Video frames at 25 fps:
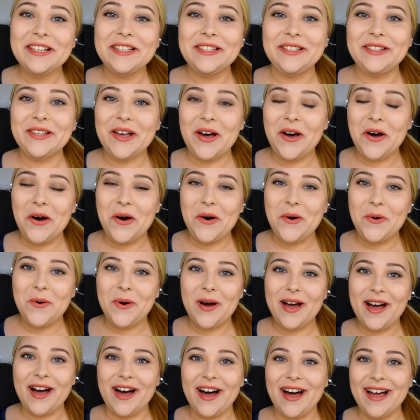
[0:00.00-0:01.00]

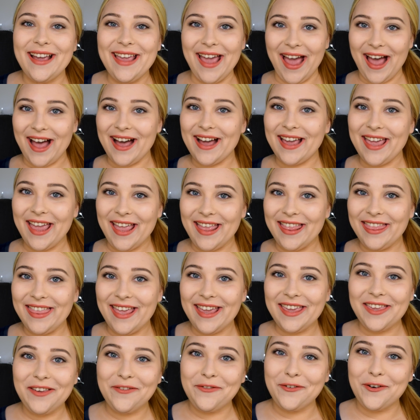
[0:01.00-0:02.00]
So yeah, again,
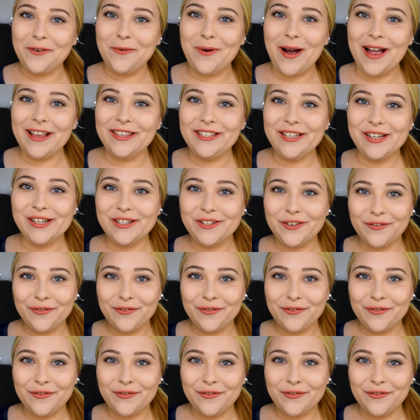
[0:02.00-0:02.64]
thank you for watching.